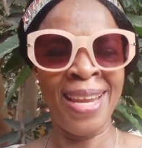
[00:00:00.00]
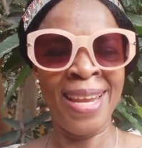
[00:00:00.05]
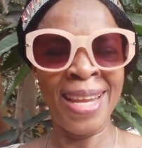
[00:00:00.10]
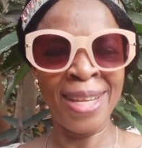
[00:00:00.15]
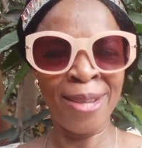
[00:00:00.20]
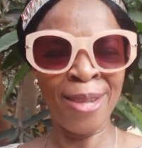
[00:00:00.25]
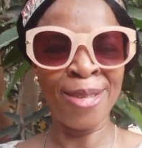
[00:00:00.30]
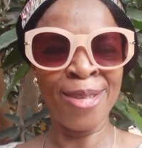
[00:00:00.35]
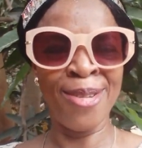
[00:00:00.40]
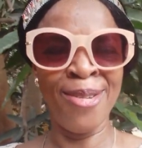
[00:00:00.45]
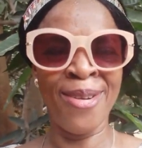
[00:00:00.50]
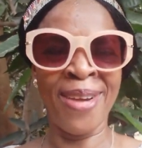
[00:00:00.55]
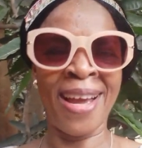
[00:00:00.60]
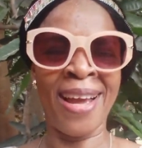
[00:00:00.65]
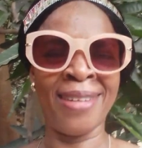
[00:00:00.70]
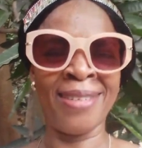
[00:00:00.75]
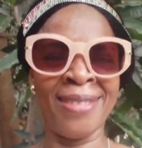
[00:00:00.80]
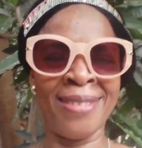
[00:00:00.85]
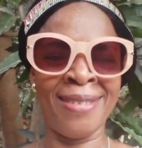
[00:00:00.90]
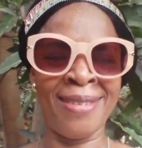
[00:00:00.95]
Let us look
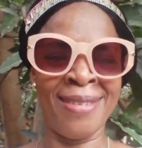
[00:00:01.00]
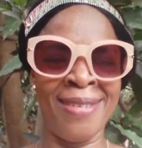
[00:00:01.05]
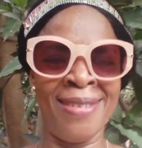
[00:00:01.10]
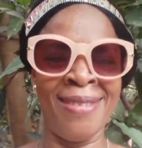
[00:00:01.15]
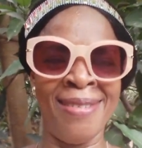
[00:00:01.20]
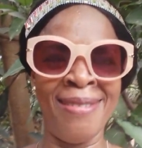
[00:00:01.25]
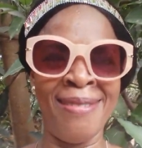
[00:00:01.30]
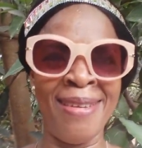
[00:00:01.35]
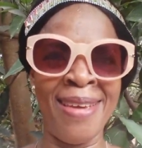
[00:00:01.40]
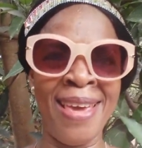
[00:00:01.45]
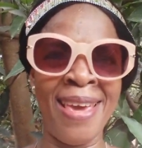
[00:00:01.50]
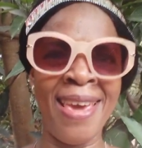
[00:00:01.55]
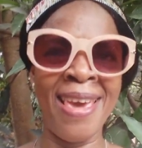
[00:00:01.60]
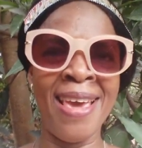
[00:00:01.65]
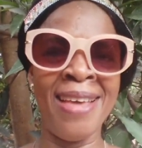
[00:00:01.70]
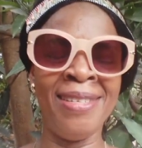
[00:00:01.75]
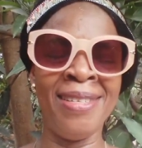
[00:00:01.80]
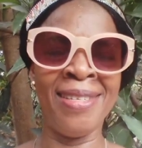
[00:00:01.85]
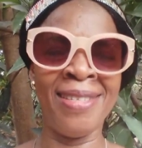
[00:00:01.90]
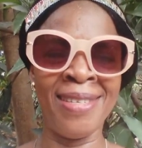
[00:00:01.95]
at
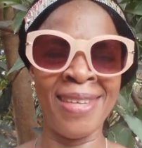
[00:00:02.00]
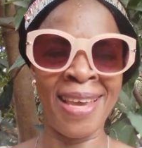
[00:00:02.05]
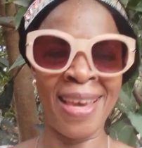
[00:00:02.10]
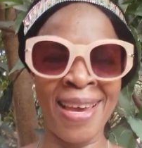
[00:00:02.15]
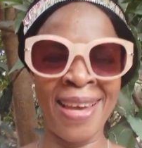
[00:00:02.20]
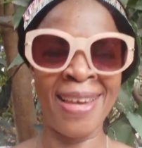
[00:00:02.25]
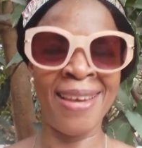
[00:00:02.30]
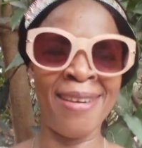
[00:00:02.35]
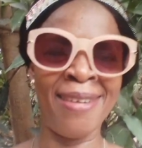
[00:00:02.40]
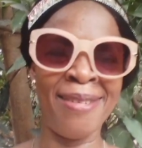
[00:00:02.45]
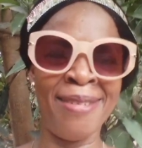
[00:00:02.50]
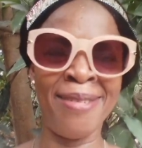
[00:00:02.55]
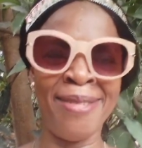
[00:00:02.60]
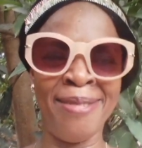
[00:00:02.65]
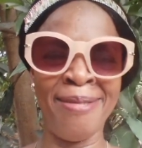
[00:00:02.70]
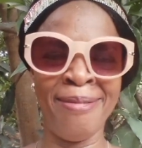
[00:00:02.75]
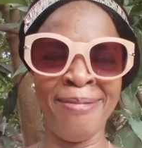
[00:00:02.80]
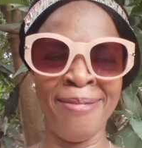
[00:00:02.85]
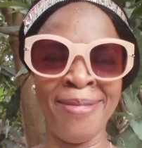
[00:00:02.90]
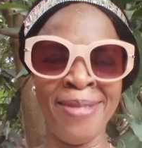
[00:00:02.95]
a cell
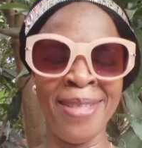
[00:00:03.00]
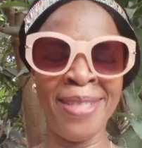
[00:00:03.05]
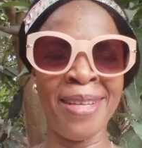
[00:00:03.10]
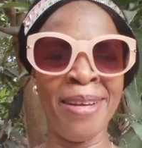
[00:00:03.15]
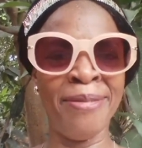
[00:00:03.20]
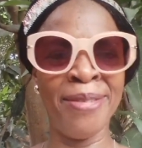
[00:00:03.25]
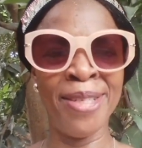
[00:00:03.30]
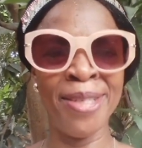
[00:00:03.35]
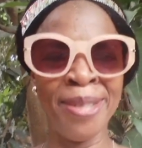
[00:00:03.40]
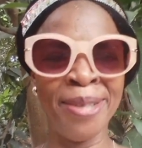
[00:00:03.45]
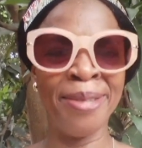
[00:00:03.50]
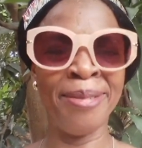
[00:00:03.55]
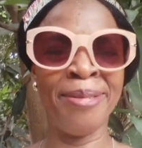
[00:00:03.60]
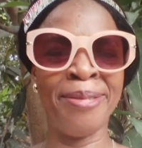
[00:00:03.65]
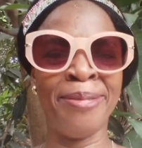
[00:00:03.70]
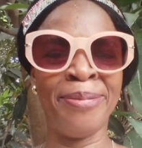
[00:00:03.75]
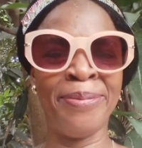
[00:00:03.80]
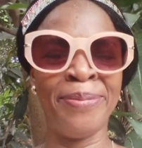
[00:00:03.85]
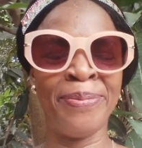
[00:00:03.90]
this afternoon.